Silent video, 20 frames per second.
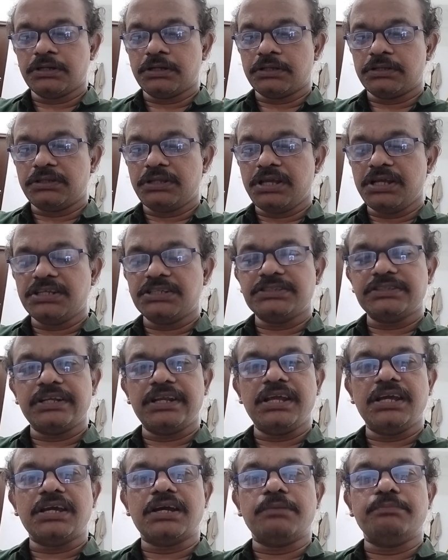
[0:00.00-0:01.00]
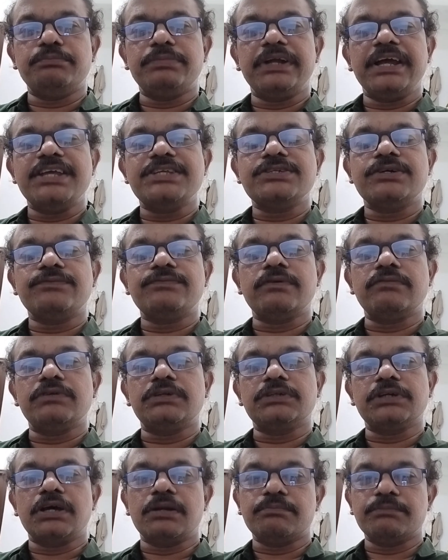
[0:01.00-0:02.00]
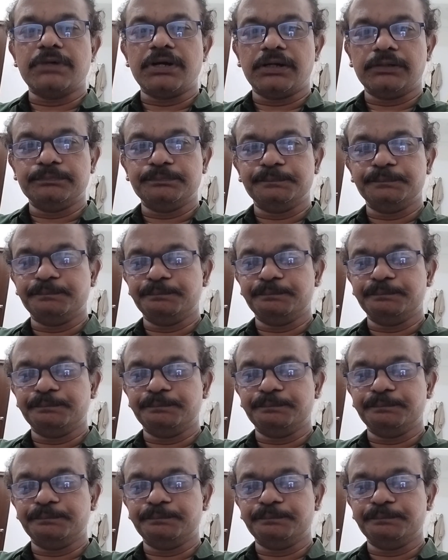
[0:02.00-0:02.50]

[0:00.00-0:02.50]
these three comprise of our karma.